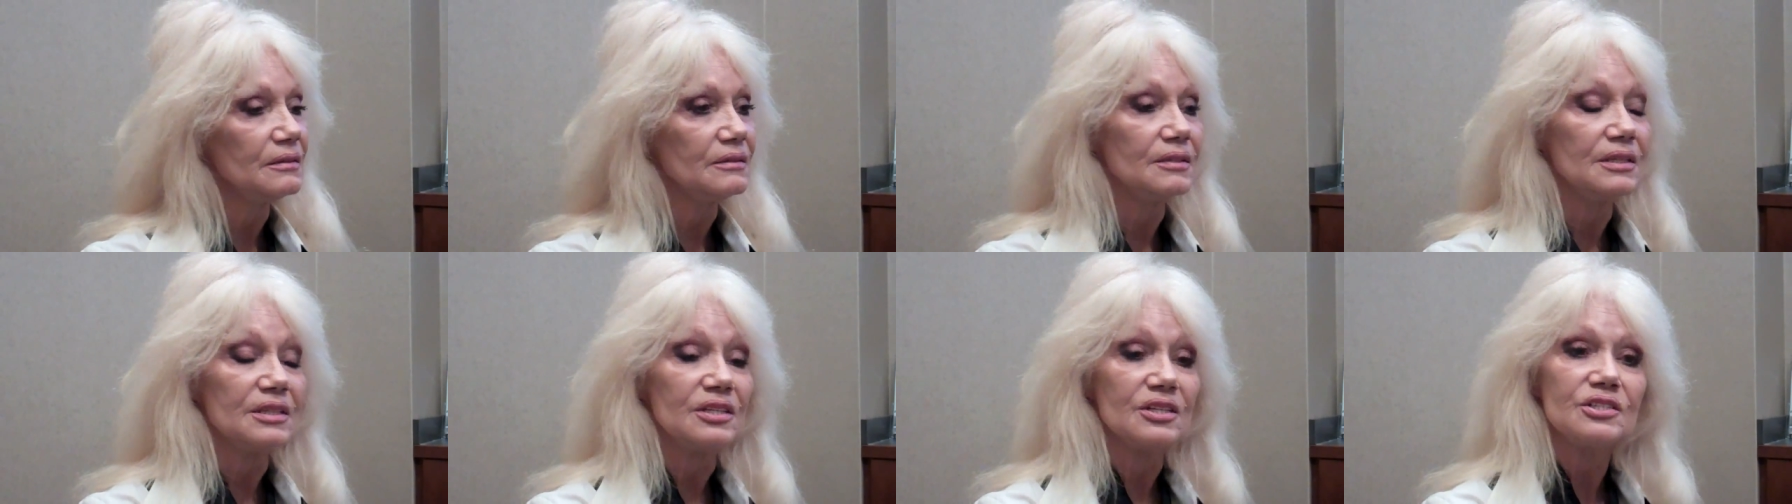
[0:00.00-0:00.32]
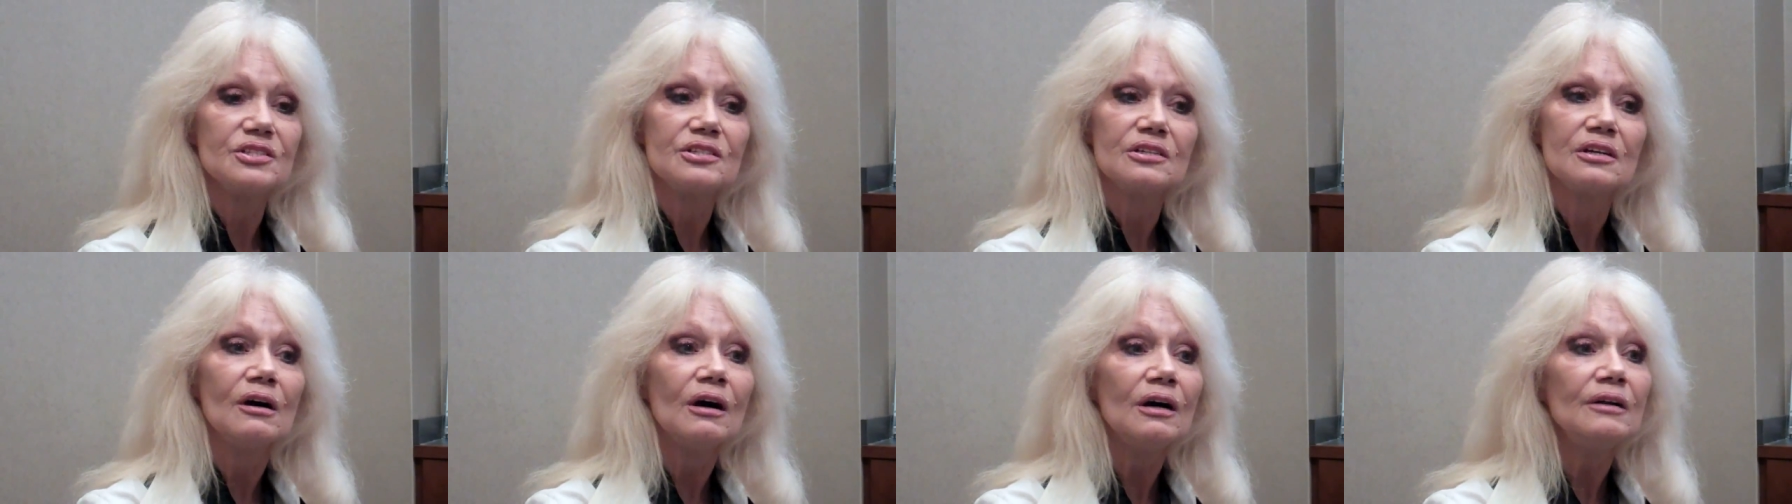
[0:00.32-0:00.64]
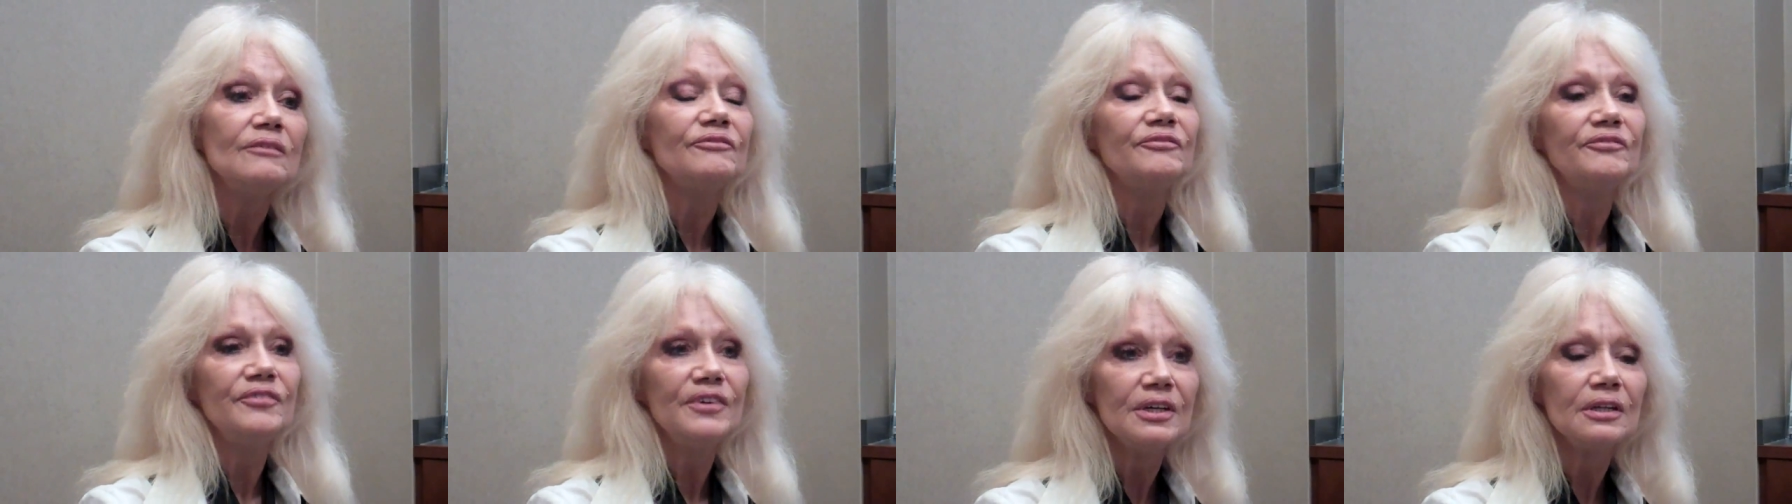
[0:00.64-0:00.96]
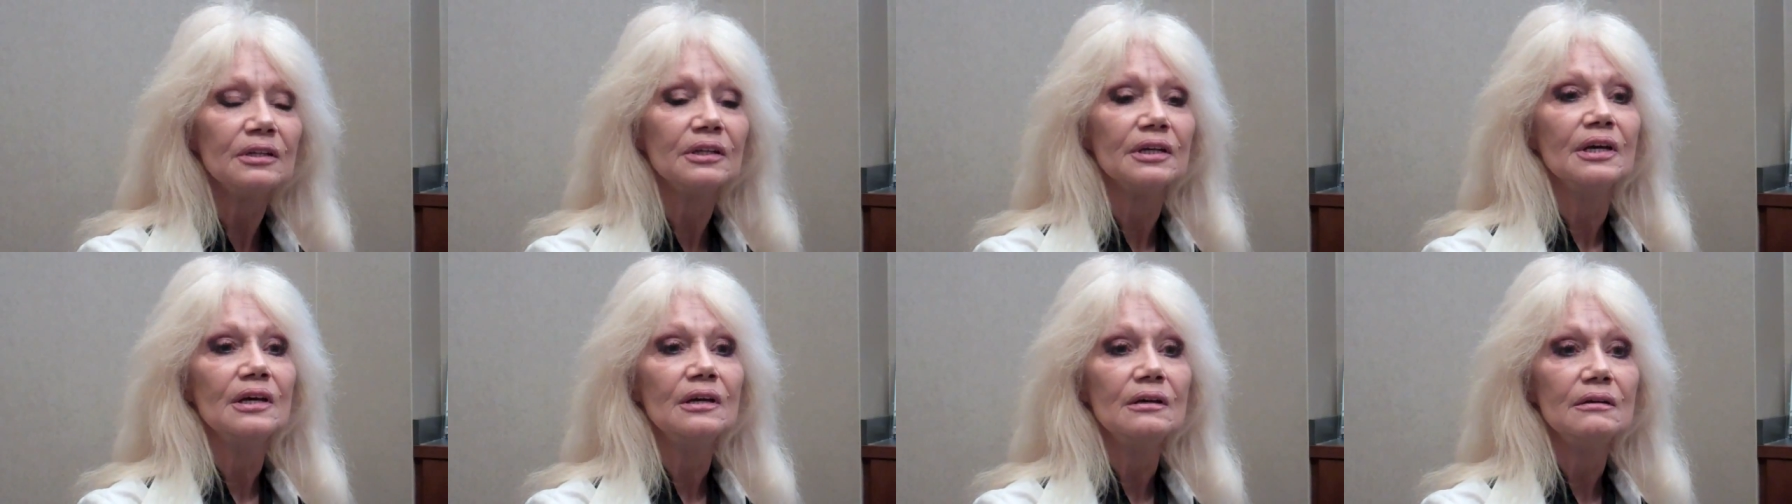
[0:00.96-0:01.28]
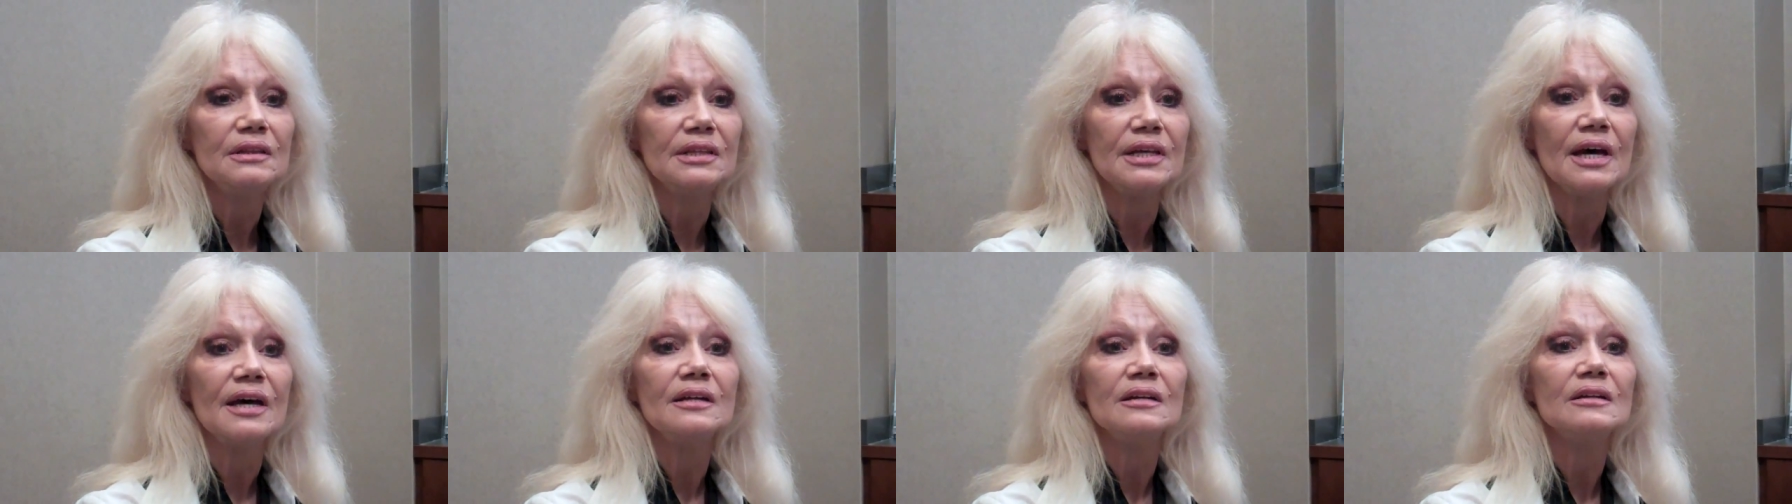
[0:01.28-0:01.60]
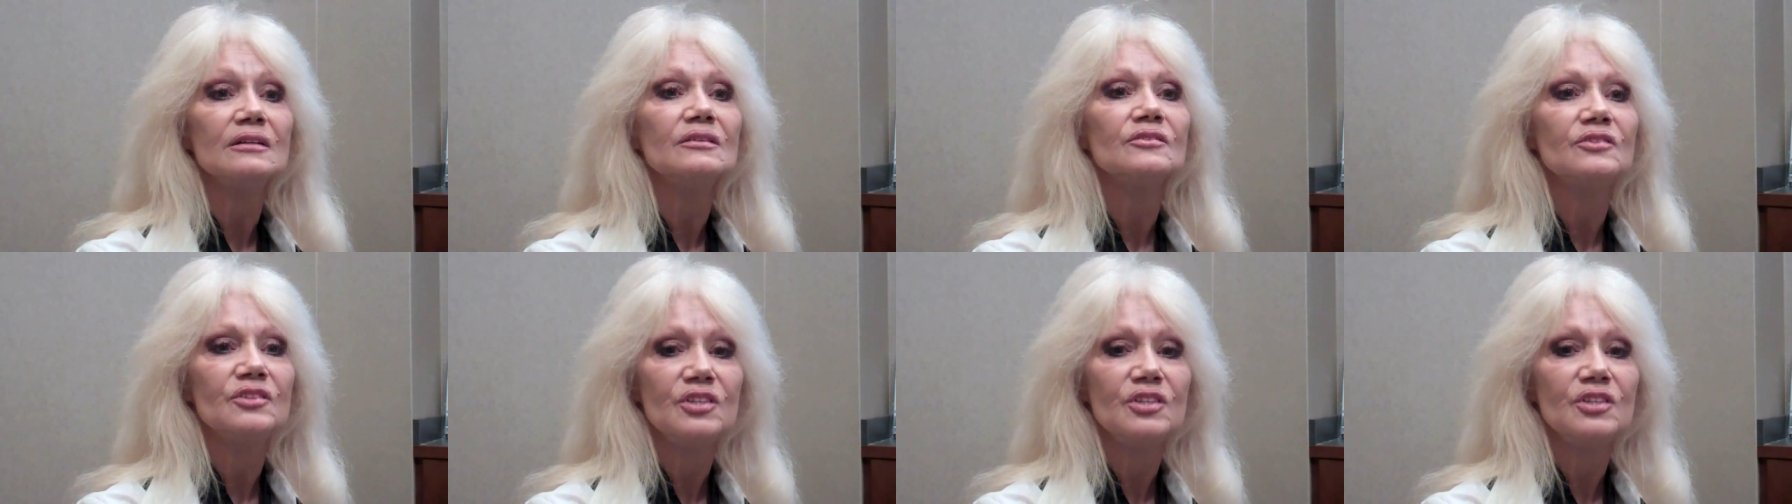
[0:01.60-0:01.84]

this gut feeling that